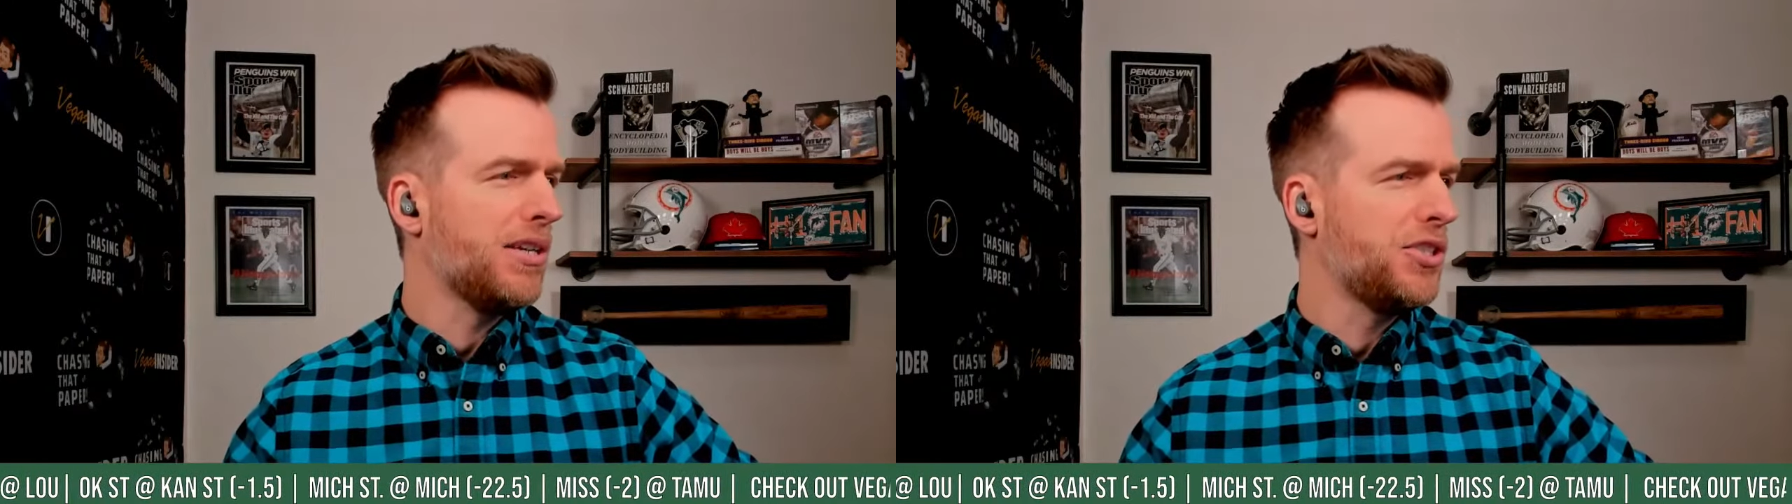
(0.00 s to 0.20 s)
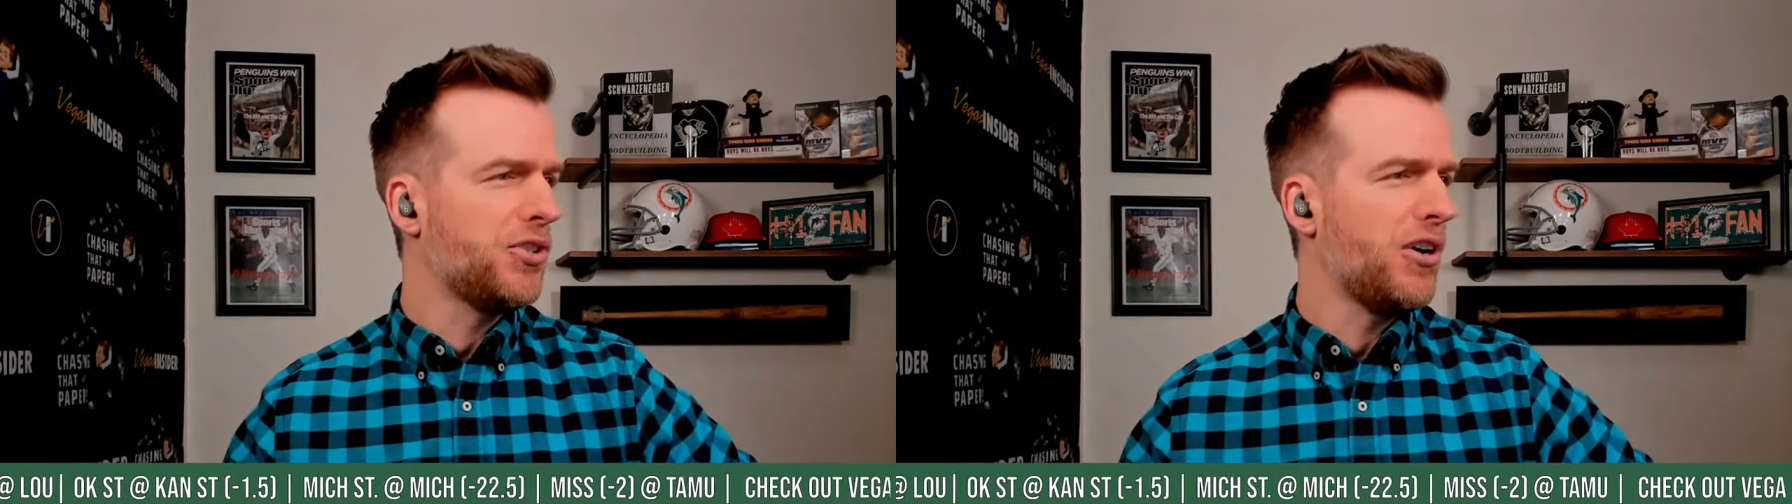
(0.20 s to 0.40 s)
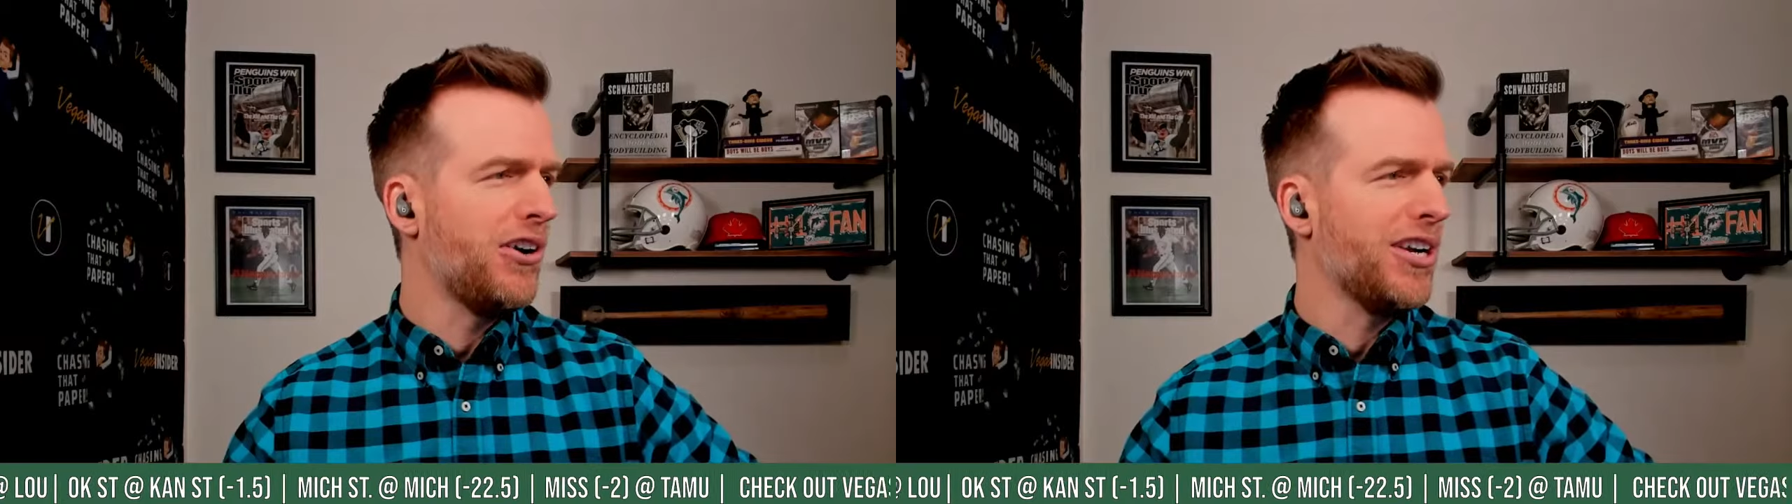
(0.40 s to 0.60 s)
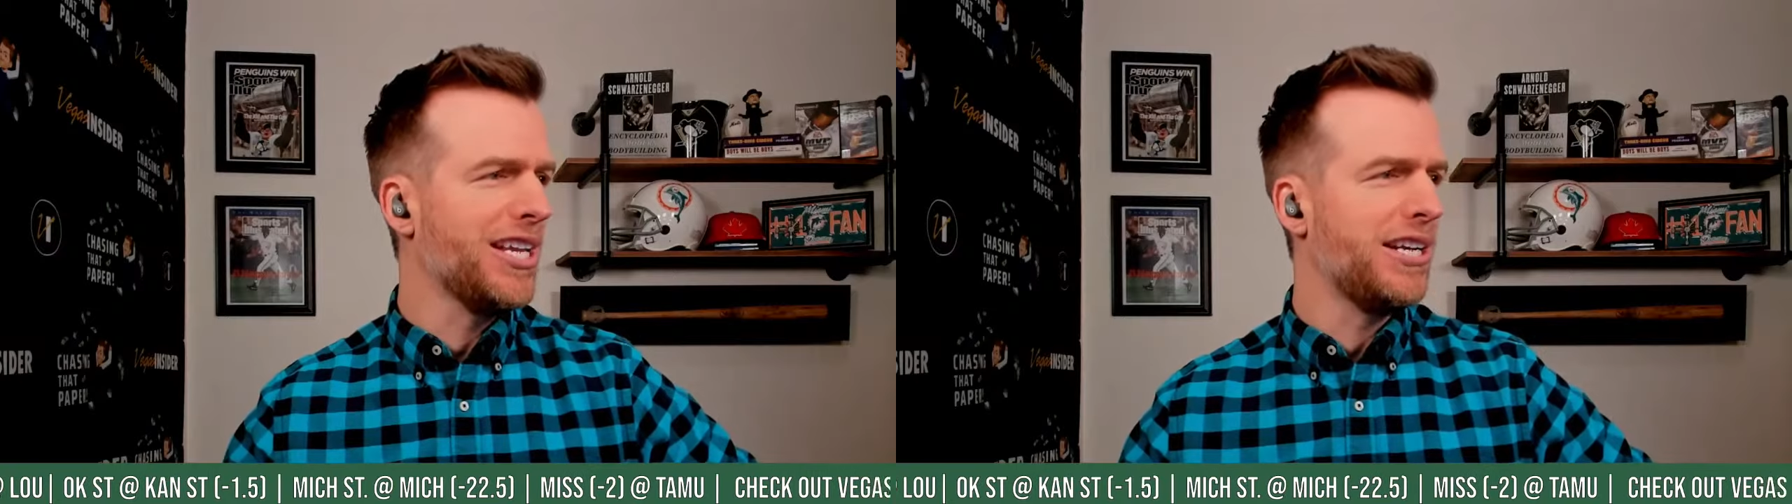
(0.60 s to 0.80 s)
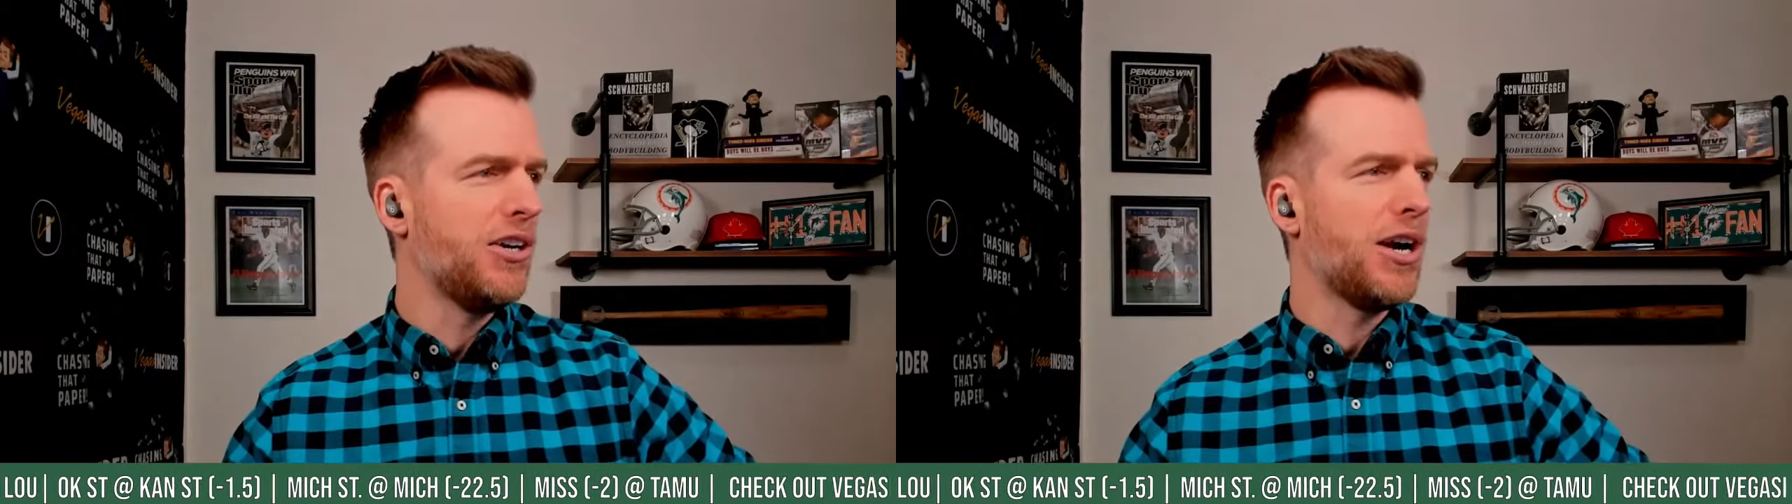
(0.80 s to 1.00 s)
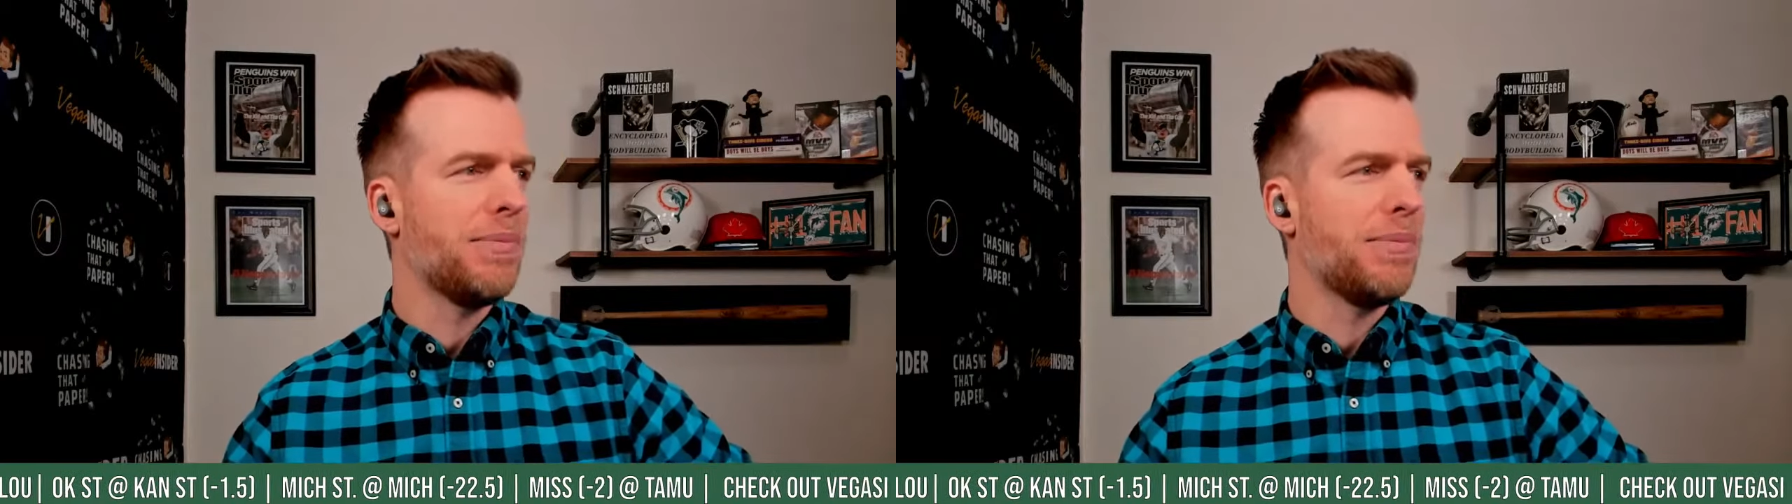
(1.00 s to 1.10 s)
contrarian here.